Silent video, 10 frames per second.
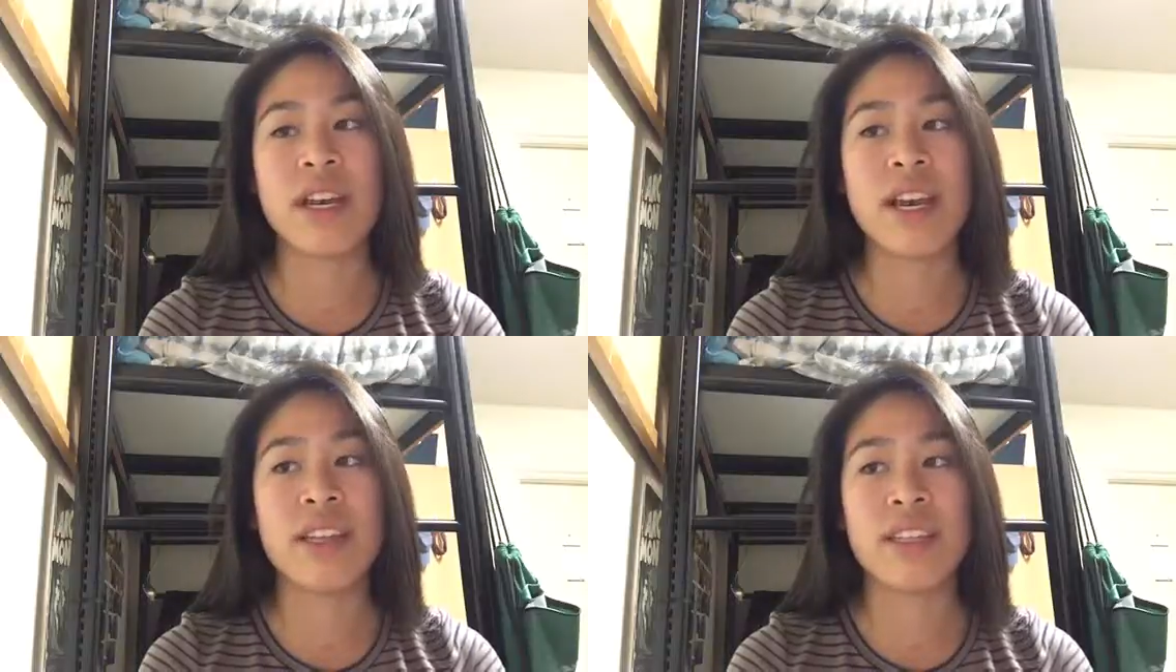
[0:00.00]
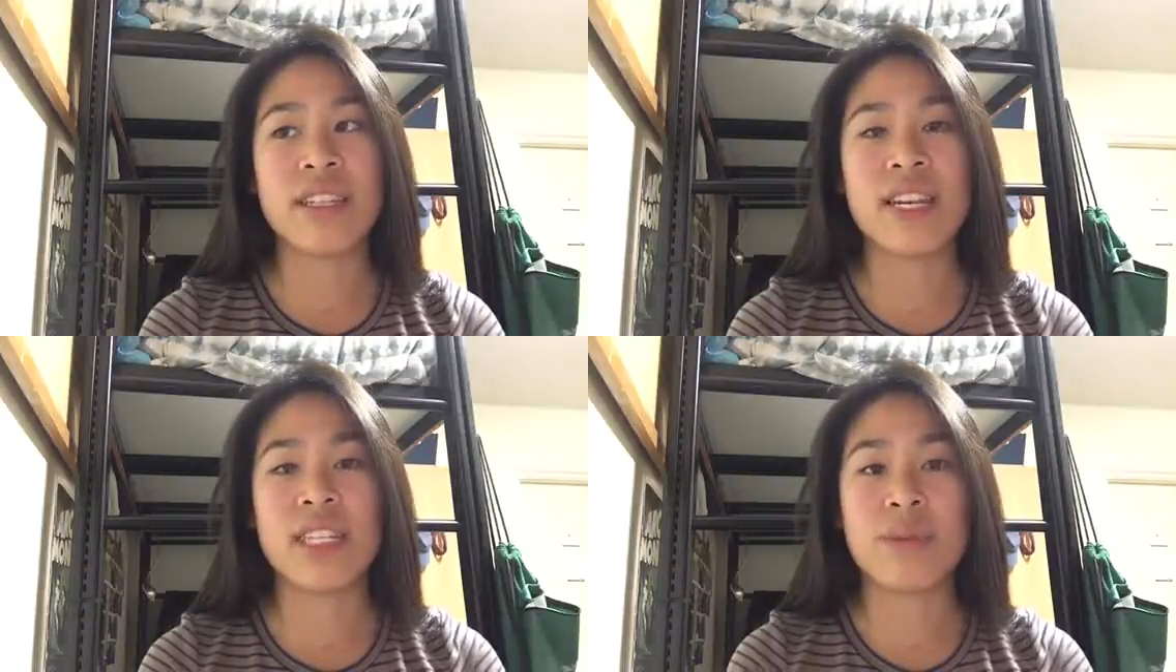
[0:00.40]
and then
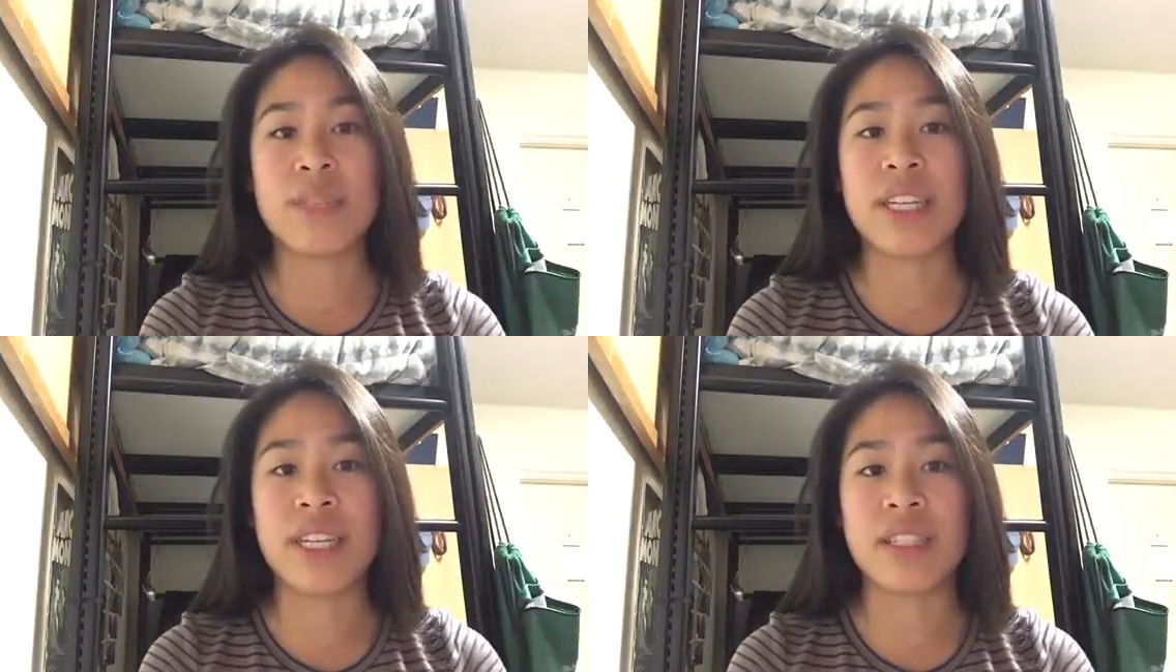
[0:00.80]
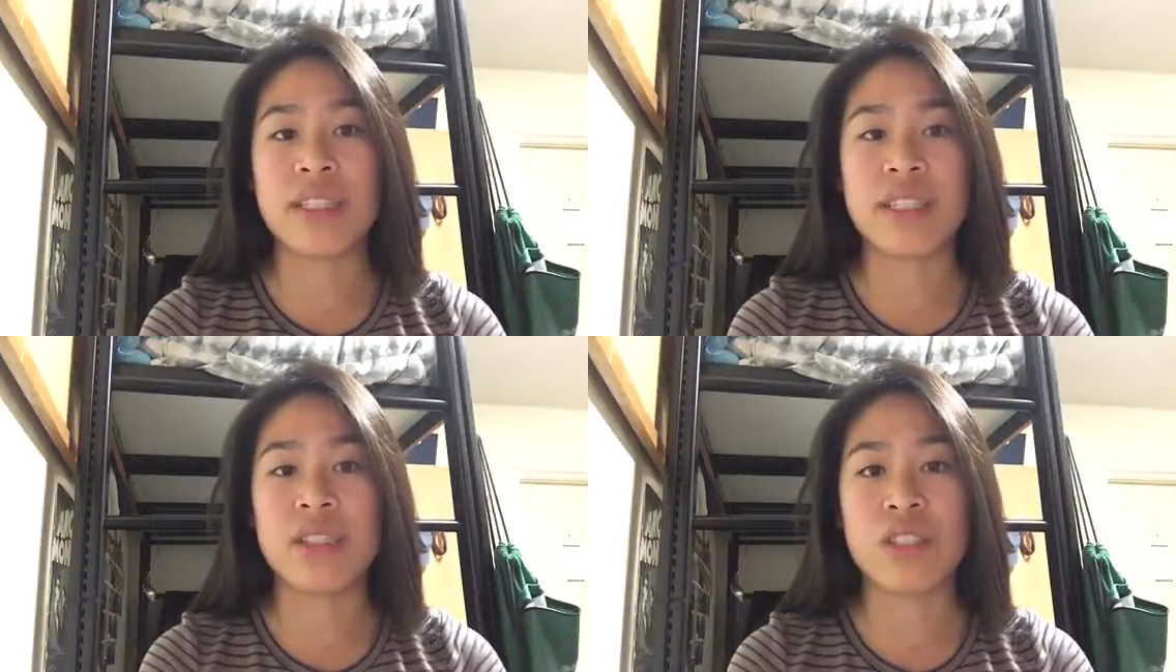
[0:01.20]
it has to be taken
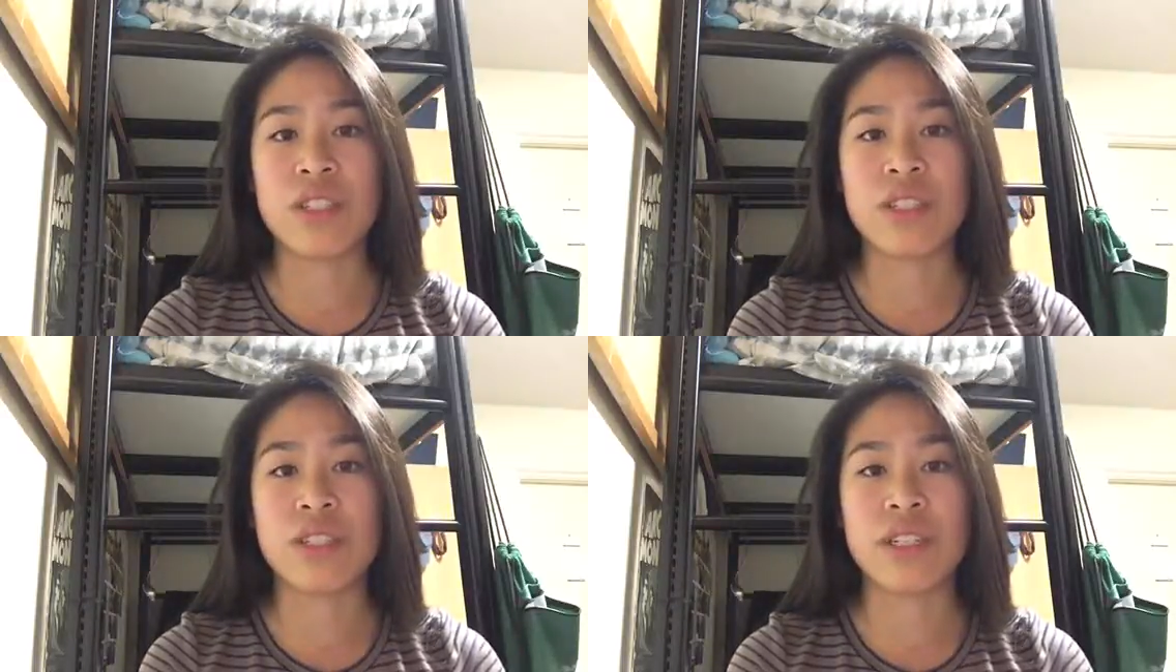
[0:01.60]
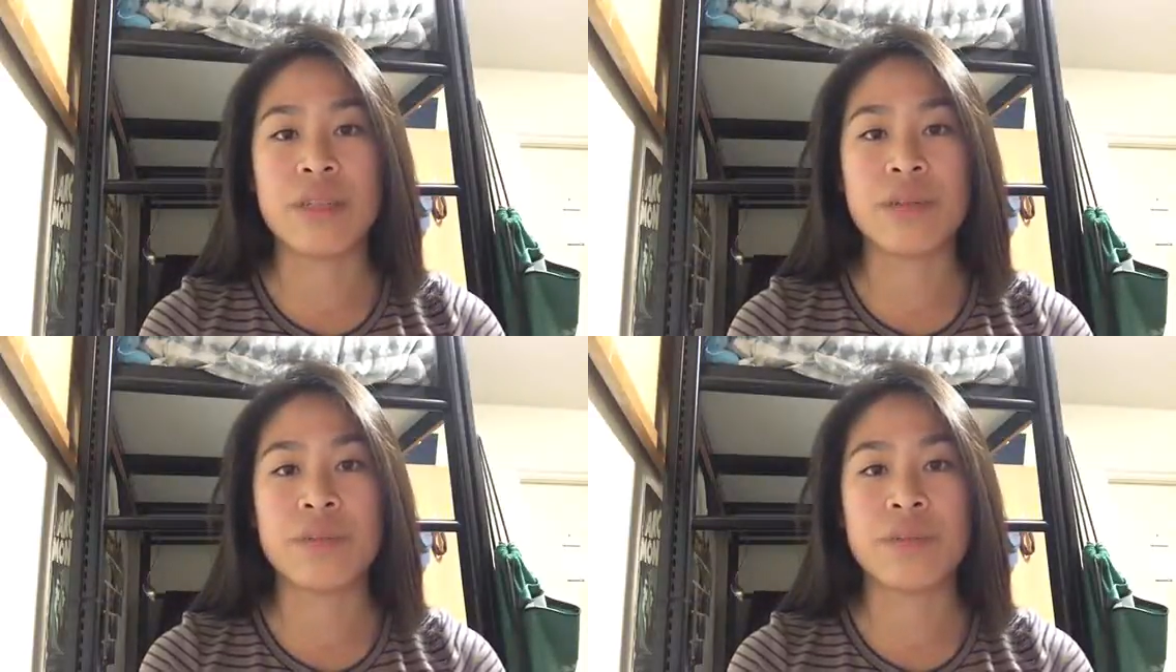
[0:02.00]
to the shelter.